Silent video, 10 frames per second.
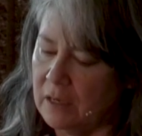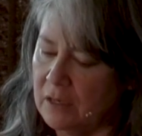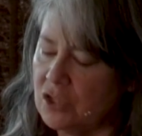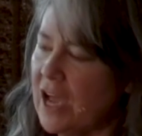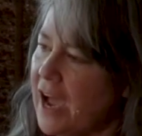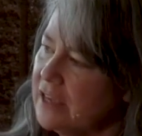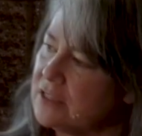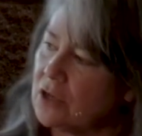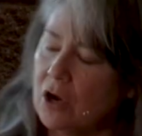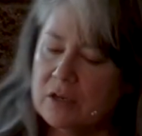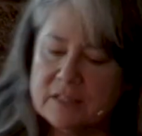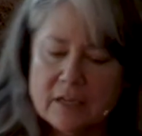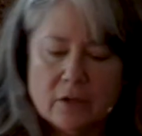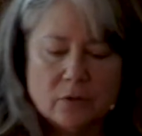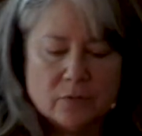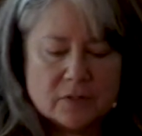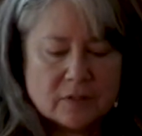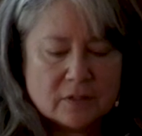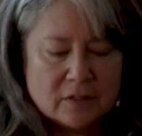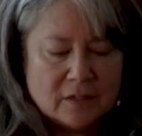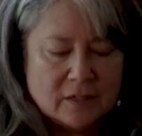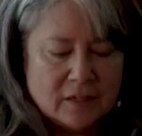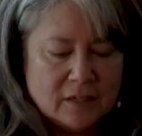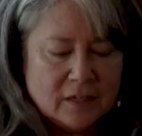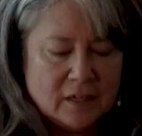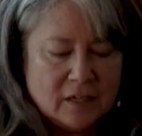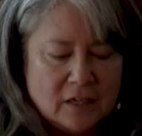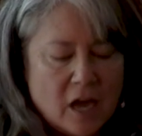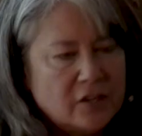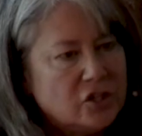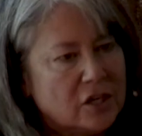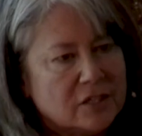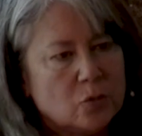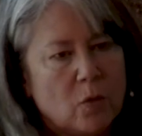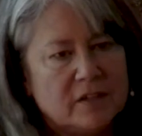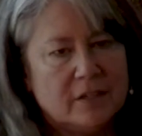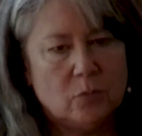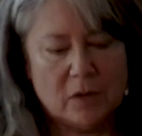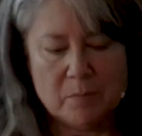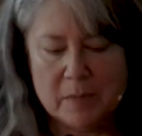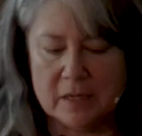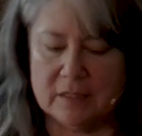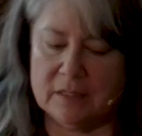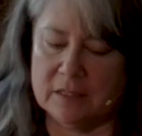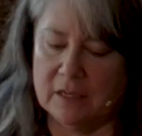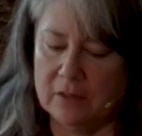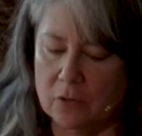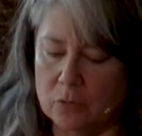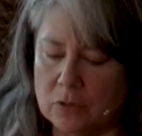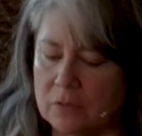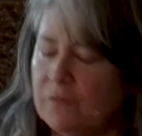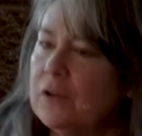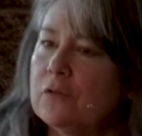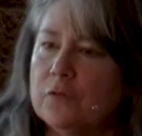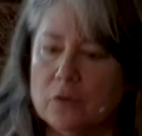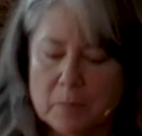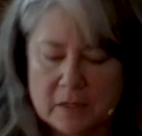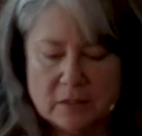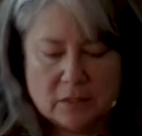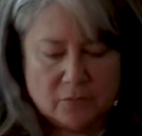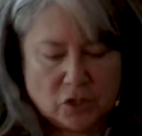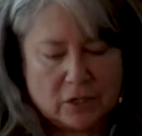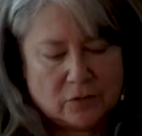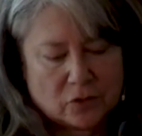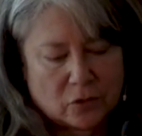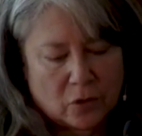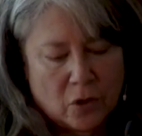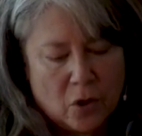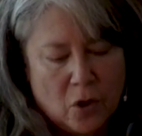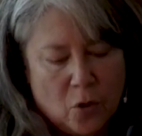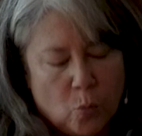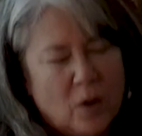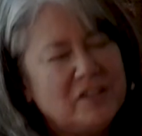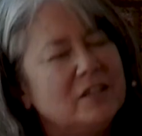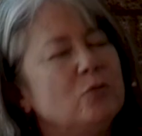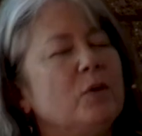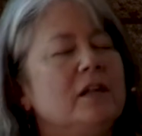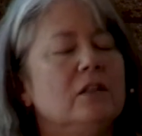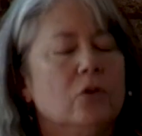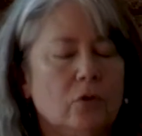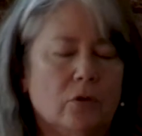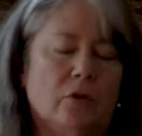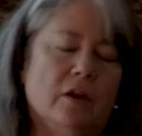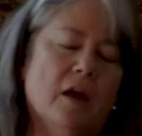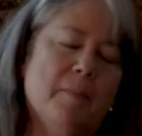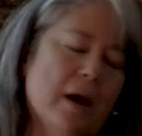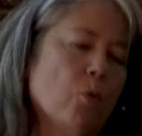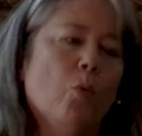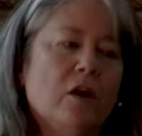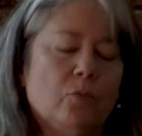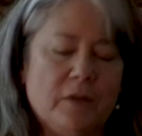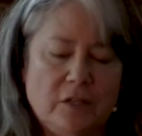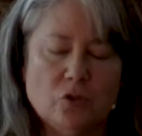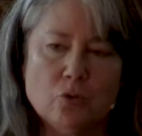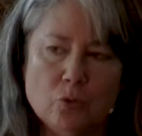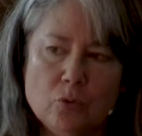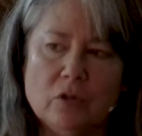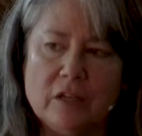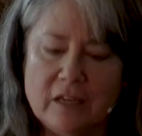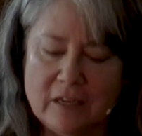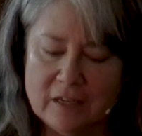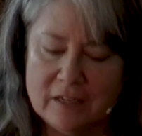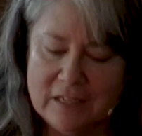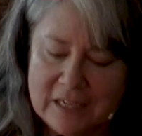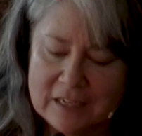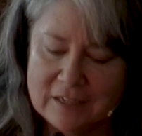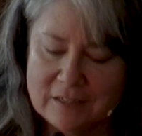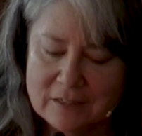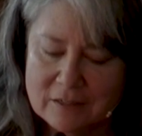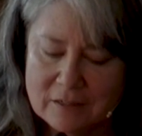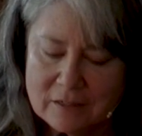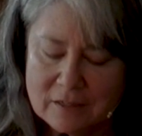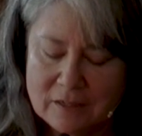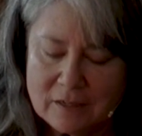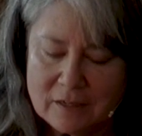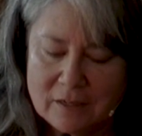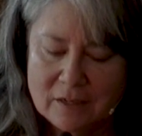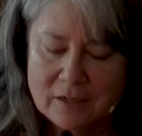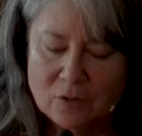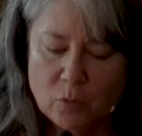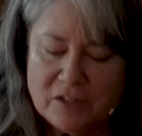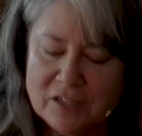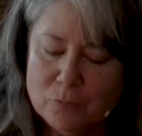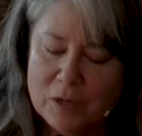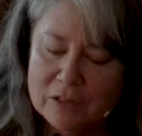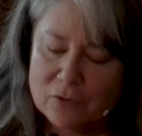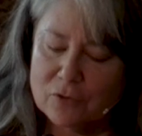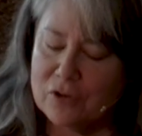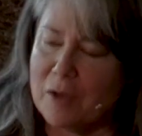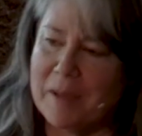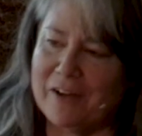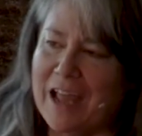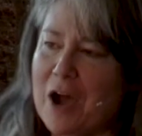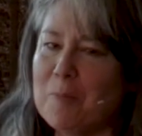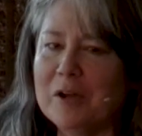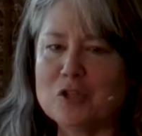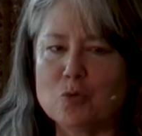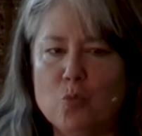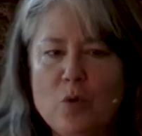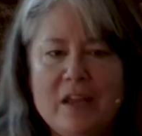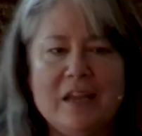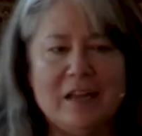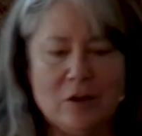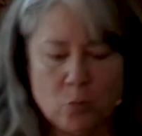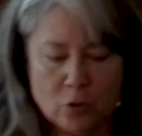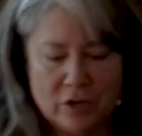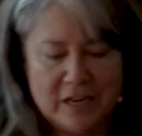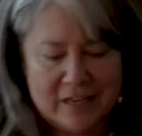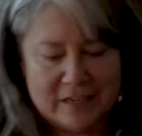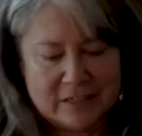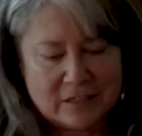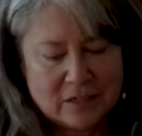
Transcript: to ask ourselves, not just what did we miss in those fearful months of shelter, what did we learn about what we truly needed? What did we learn about how much we were needed?